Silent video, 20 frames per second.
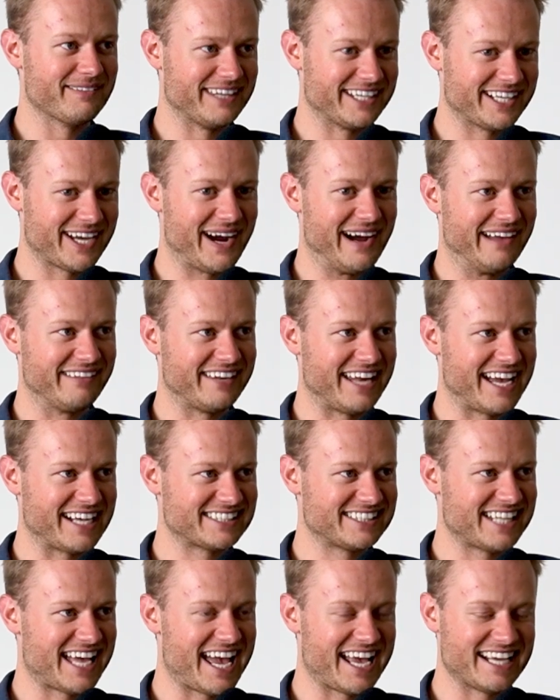and they go out the
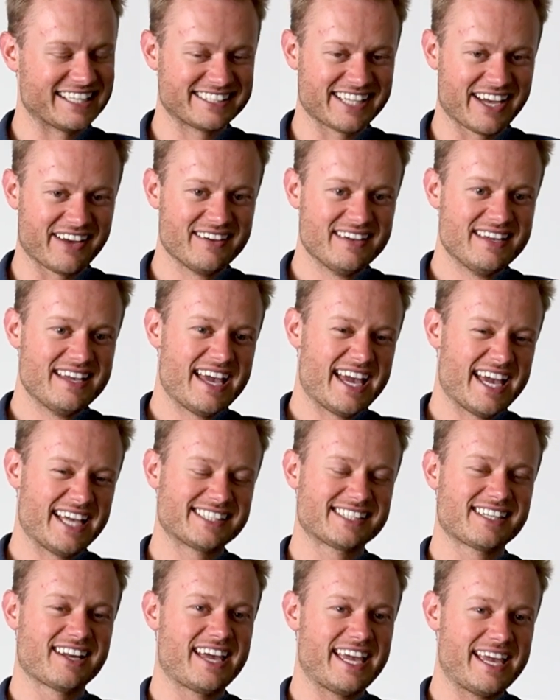next day. So
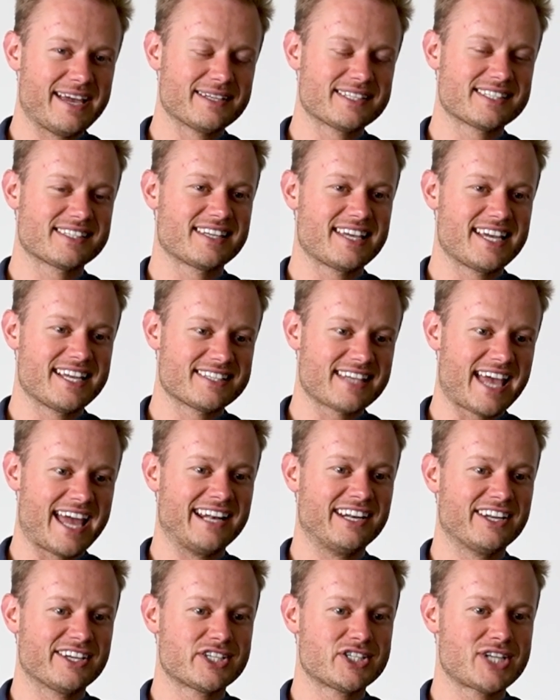it's like it's
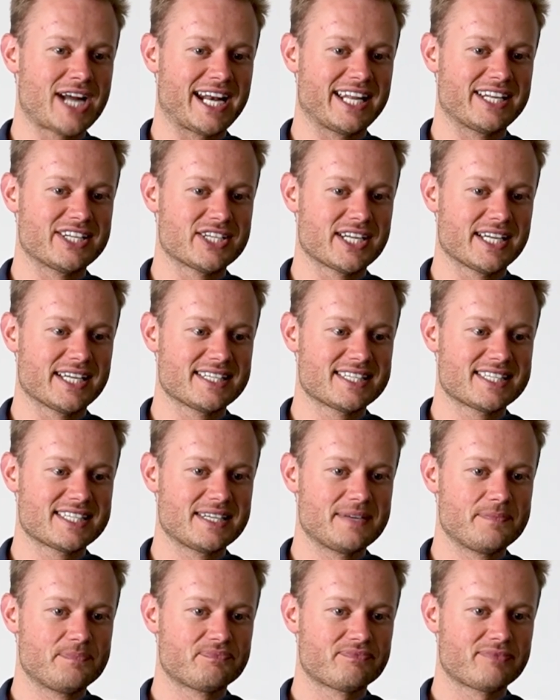endless challenges.